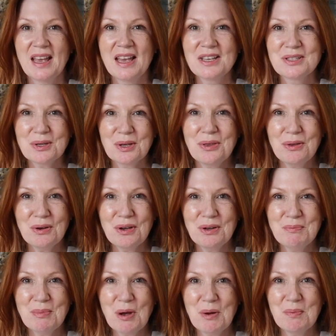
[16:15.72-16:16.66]
So I thought
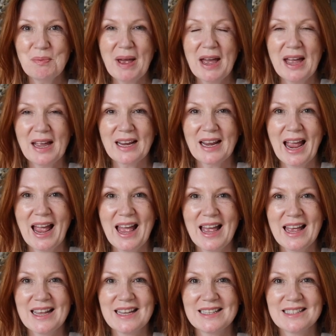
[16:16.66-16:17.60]
I'd pop back
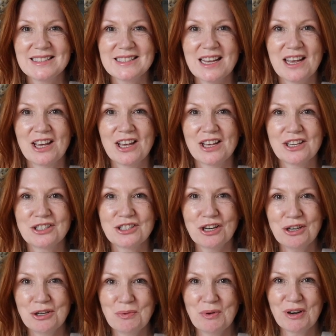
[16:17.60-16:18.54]
and
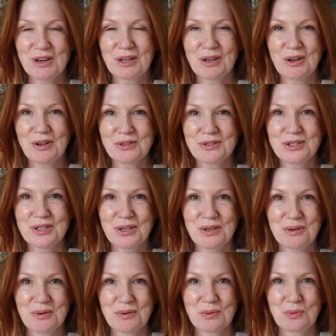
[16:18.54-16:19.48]
show you where I got
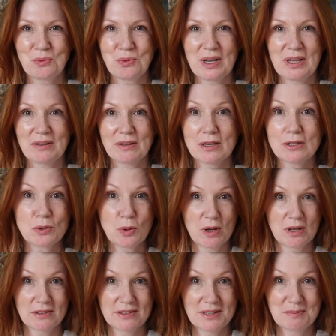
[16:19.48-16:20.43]
to with
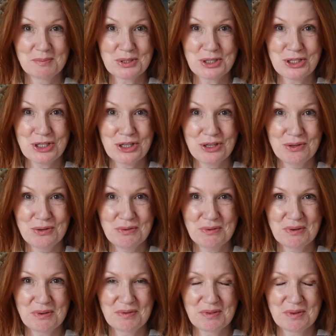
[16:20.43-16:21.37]
toile number
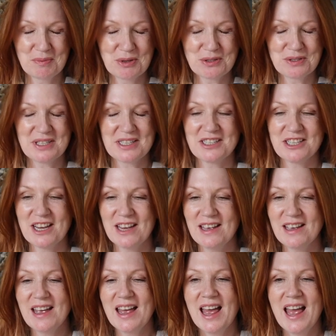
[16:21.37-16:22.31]
2 of the Monty
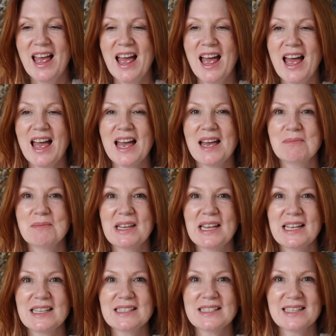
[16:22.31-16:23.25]
shirt.
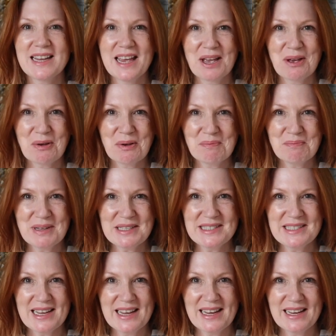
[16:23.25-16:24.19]
It's now
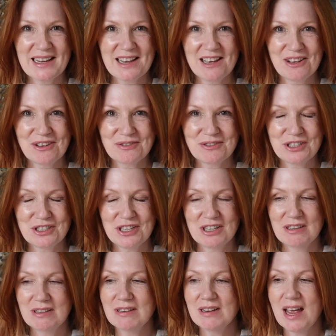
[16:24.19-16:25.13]
Monday
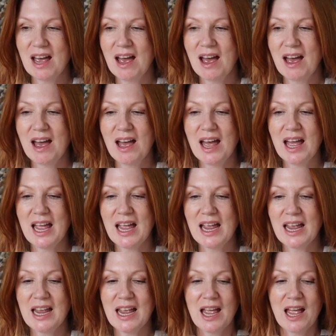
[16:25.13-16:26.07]
afternoon.
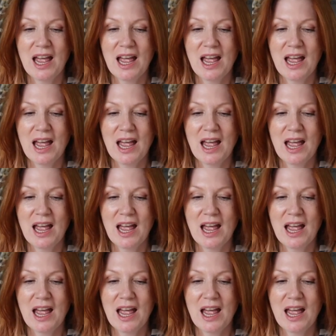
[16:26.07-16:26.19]
I